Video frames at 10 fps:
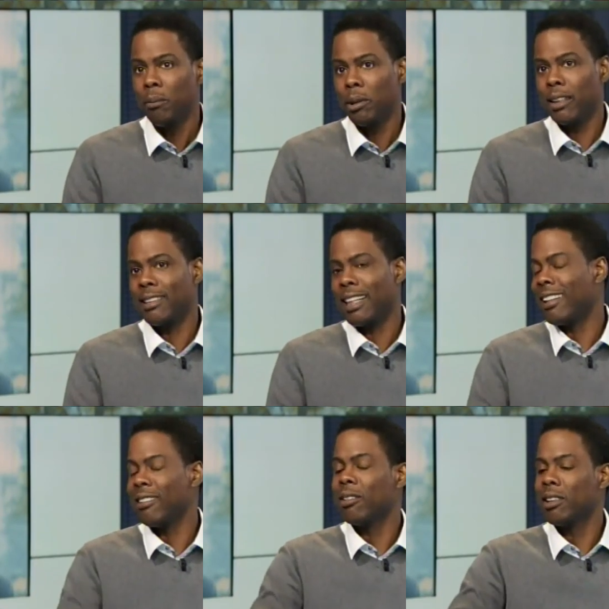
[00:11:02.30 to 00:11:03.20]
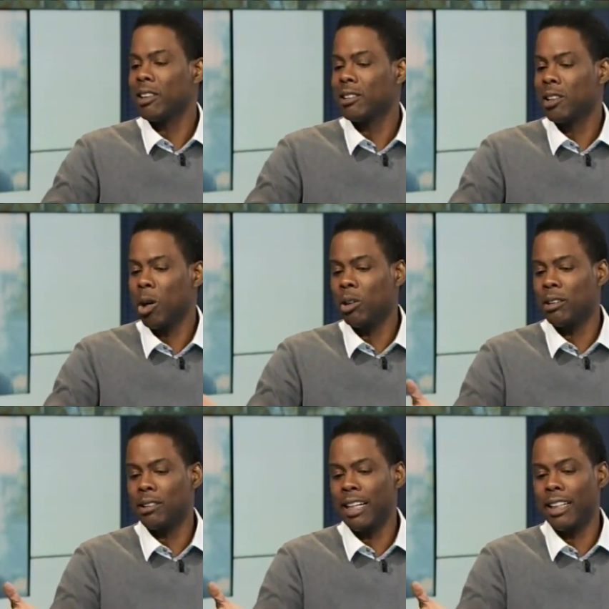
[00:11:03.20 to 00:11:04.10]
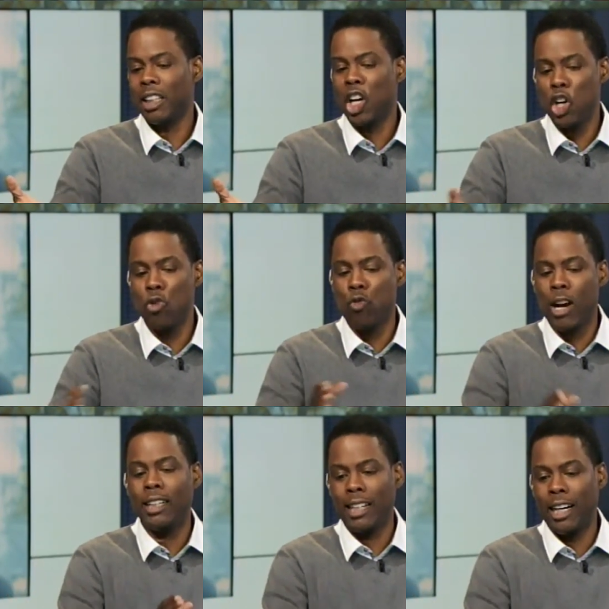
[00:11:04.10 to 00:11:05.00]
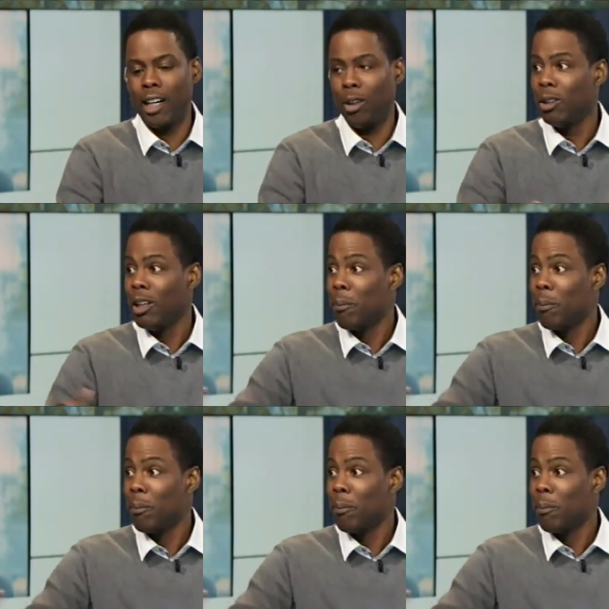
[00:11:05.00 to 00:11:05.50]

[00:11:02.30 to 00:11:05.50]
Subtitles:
Because Golden State could right now